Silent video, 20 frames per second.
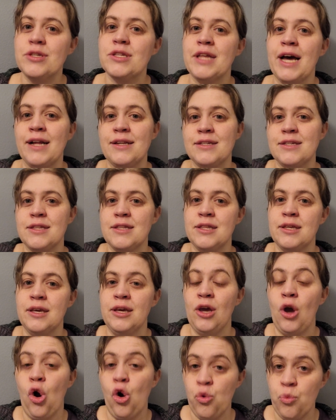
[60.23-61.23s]
That's the
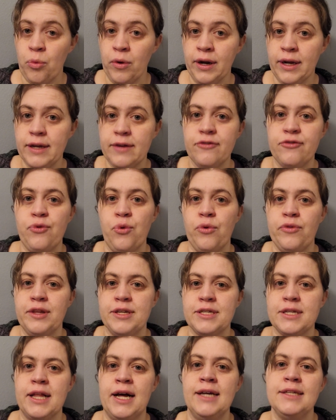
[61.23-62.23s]
homework for this
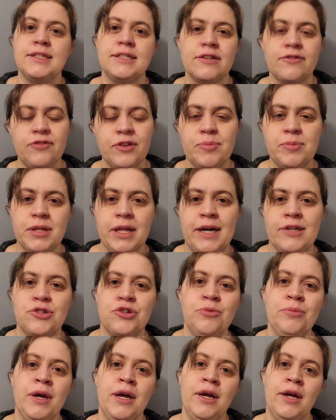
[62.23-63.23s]
class. It's a flipped
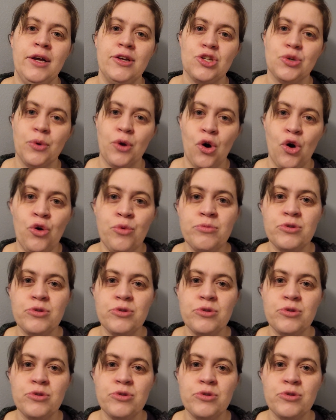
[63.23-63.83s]
classroom. So at home,